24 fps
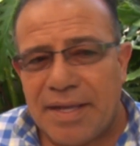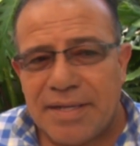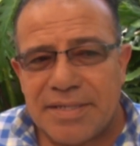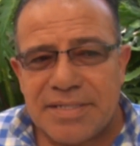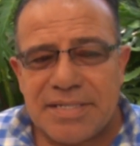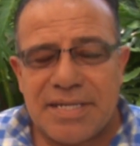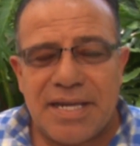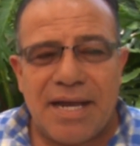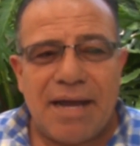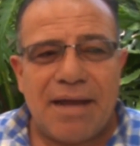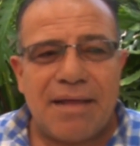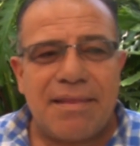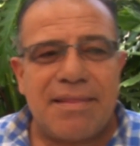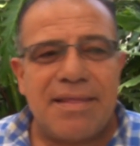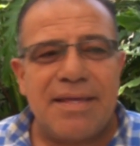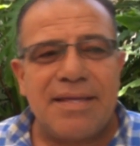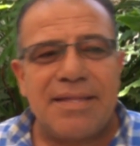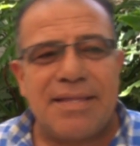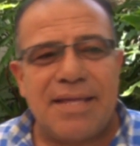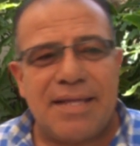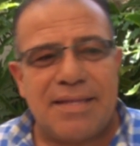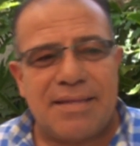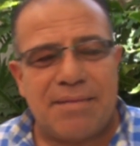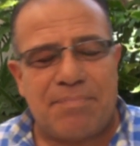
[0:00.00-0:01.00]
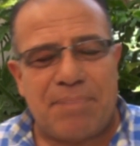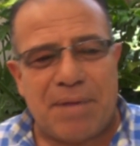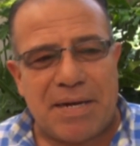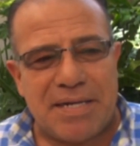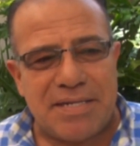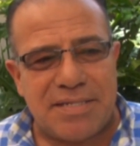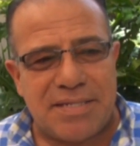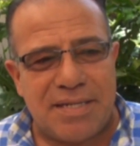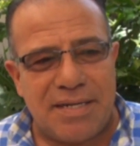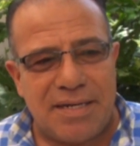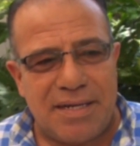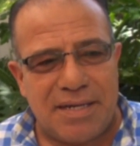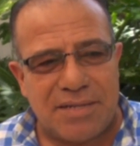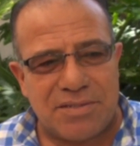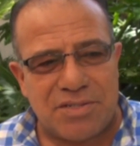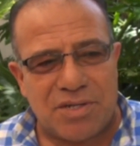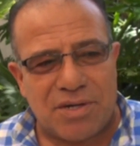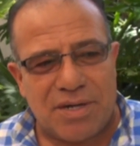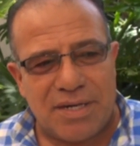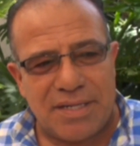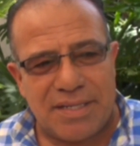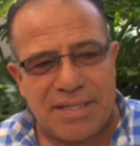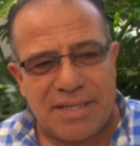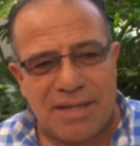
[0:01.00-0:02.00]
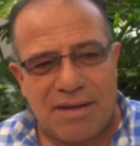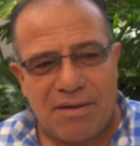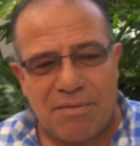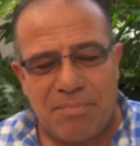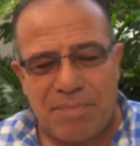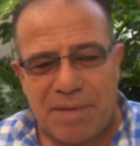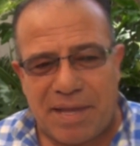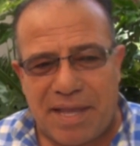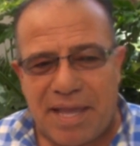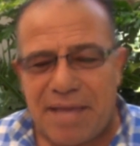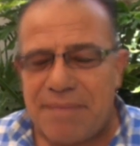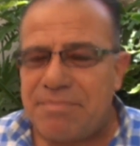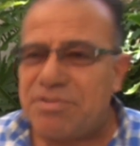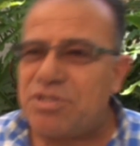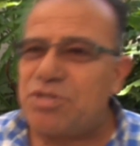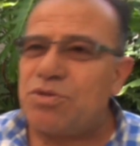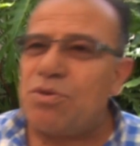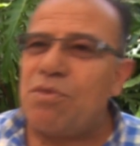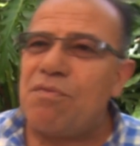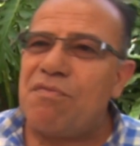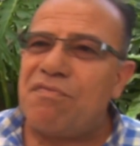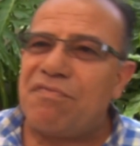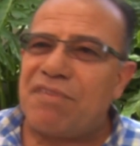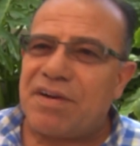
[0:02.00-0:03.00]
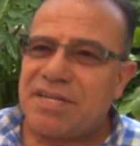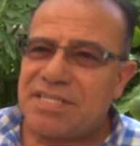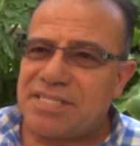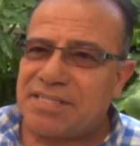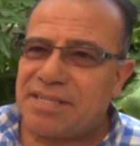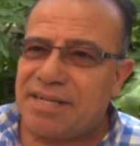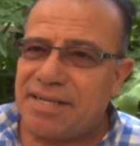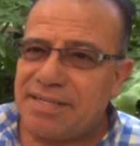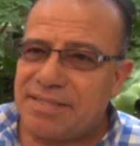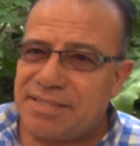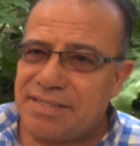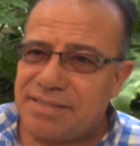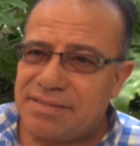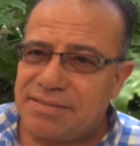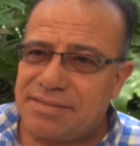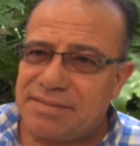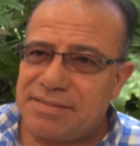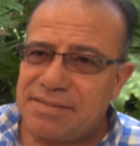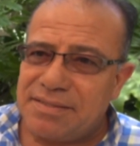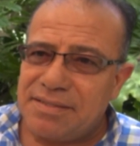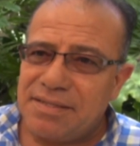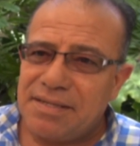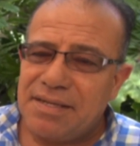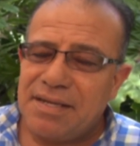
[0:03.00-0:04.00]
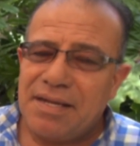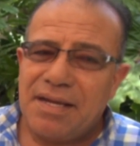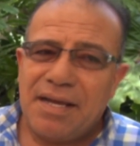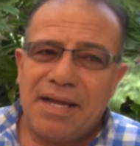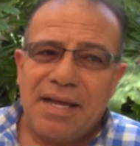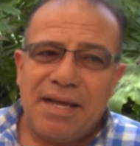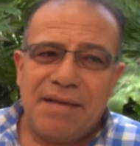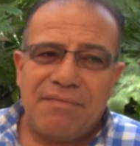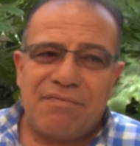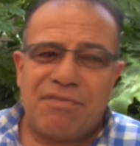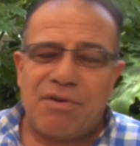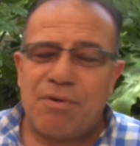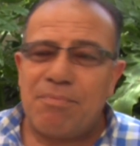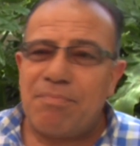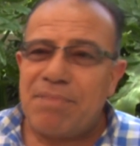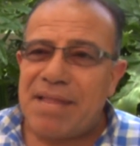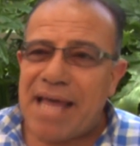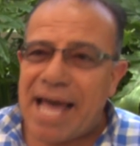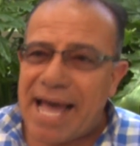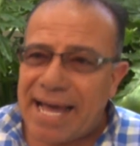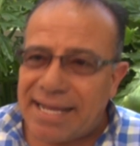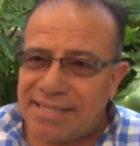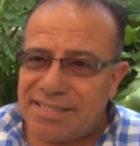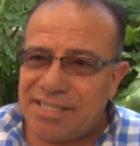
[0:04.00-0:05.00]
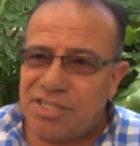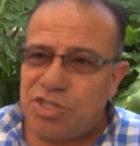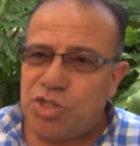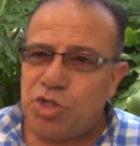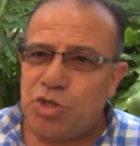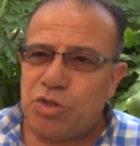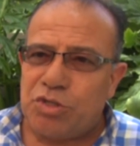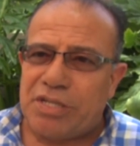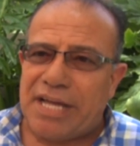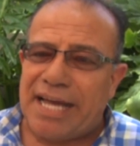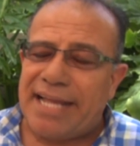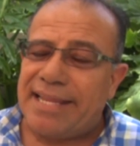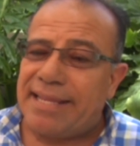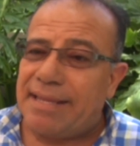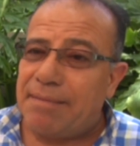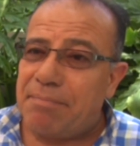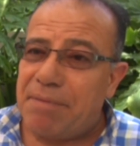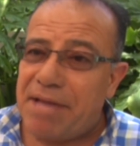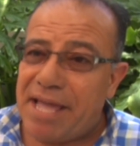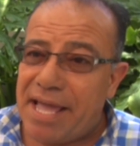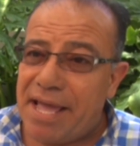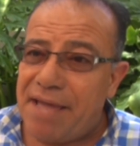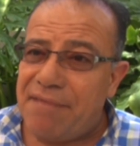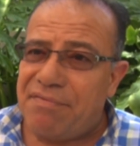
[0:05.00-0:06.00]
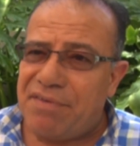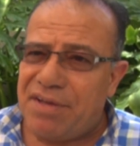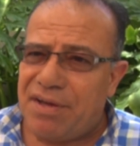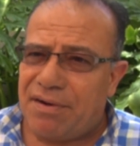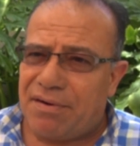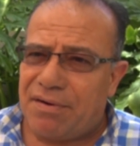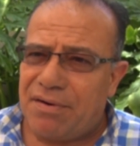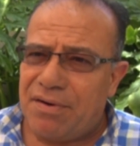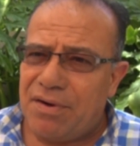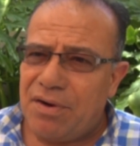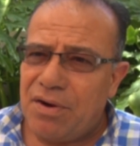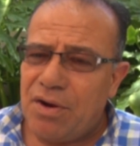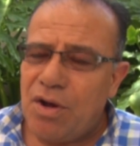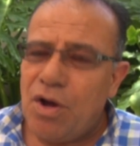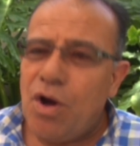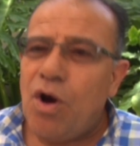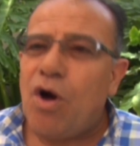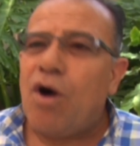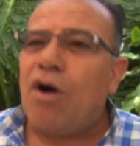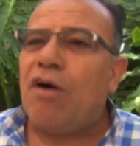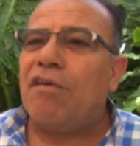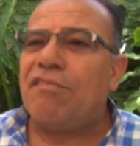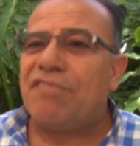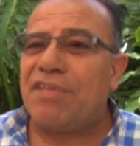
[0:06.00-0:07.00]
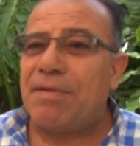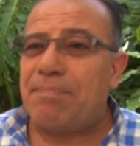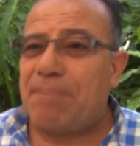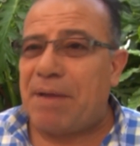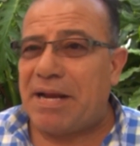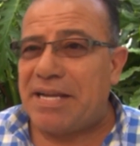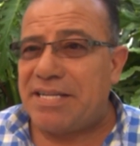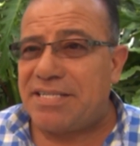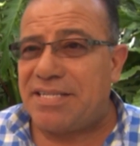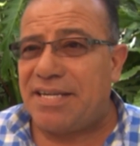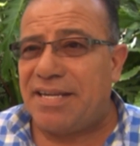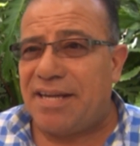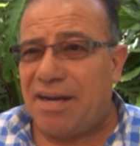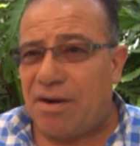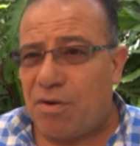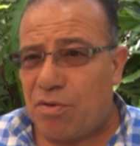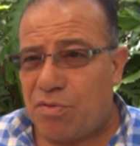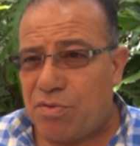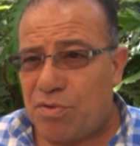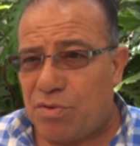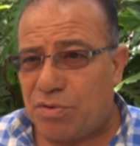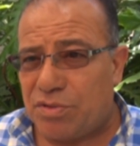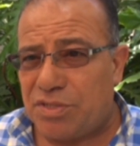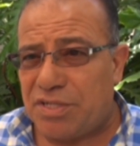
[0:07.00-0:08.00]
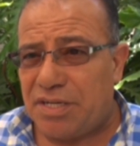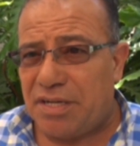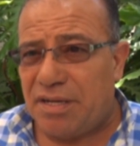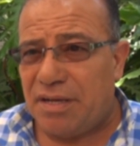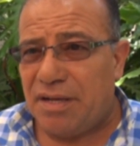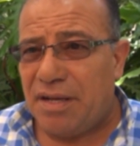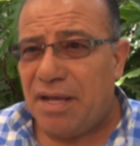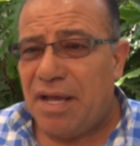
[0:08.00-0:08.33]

See, I think that the Palestinians right now became so frustrated from the attitude and the behavior of the Palestinian Authority.